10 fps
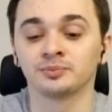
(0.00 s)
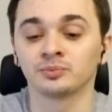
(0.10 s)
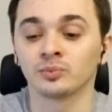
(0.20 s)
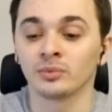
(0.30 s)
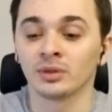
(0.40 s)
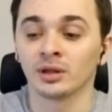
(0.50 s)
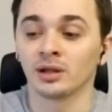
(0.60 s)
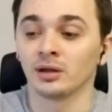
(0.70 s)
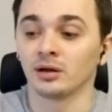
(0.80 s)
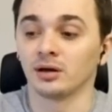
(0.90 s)
on
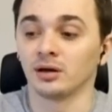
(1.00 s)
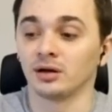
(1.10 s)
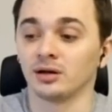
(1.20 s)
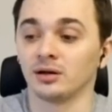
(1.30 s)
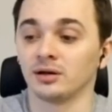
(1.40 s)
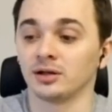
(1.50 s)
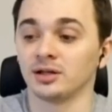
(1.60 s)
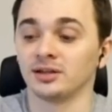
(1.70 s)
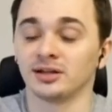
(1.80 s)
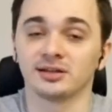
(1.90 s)
a high level, like
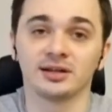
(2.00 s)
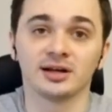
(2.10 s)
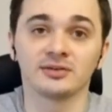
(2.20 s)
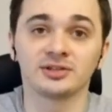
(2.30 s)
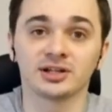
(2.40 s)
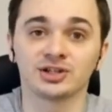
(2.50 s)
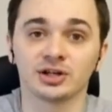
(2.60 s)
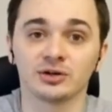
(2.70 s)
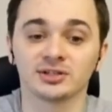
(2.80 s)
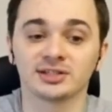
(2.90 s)
in
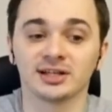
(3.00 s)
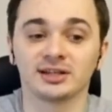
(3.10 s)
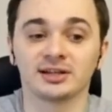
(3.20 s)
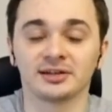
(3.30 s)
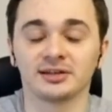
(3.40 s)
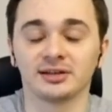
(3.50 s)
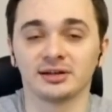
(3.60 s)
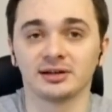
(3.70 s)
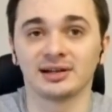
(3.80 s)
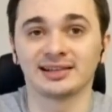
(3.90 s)
VxWorks.
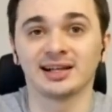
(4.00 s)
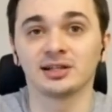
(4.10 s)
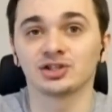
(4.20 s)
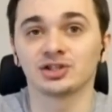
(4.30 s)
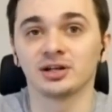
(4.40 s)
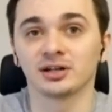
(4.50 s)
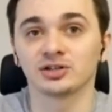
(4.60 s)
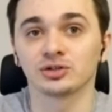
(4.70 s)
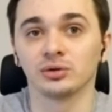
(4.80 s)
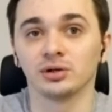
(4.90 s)
PC bind was a
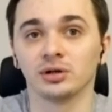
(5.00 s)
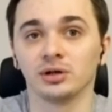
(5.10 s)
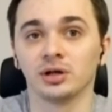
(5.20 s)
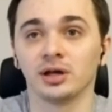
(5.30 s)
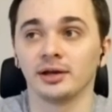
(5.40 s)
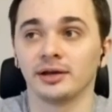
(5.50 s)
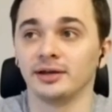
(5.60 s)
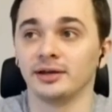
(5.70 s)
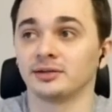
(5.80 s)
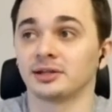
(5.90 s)
very
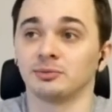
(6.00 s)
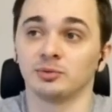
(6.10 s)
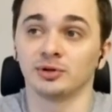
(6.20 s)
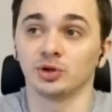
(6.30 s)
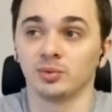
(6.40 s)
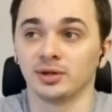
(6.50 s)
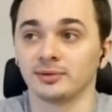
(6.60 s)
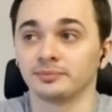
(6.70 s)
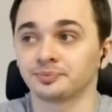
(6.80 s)
well-known vulnerability.